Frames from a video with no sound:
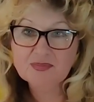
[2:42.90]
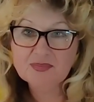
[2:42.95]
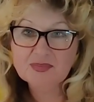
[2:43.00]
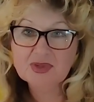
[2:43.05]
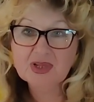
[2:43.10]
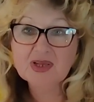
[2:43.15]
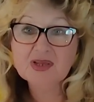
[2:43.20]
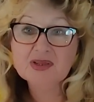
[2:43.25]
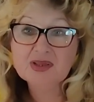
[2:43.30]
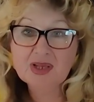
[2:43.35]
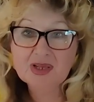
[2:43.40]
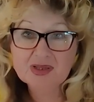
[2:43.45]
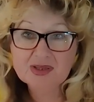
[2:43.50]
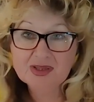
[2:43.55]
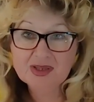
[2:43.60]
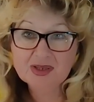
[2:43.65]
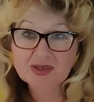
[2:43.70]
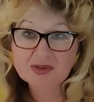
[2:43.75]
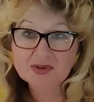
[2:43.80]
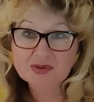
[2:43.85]

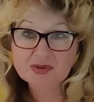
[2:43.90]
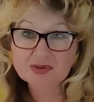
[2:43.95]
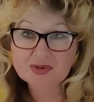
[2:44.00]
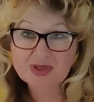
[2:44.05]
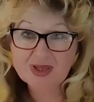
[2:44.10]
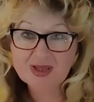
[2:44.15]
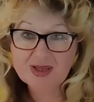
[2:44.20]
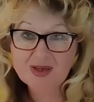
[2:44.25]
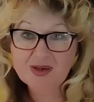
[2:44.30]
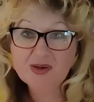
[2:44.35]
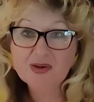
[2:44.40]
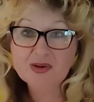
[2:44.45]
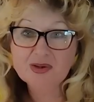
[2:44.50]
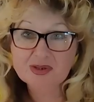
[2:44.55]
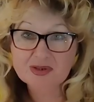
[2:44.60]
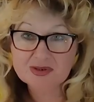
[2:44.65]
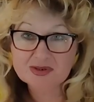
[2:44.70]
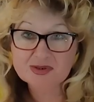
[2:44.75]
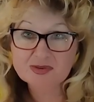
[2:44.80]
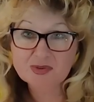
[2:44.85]
dictating to the
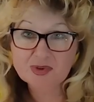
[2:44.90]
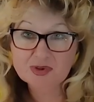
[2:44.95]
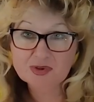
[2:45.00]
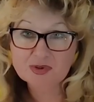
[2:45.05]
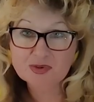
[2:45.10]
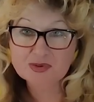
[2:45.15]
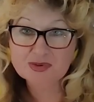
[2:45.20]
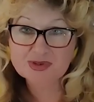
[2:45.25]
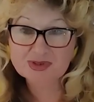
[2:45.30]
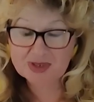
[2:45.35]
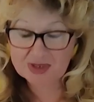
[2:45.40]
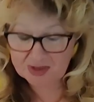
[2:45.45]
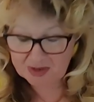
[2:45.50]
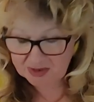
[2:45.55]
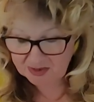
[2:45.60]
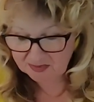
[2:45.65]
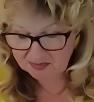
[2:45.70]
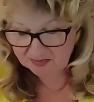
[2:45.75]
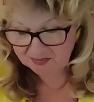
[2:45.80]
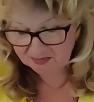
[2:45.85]
lawyers what to say.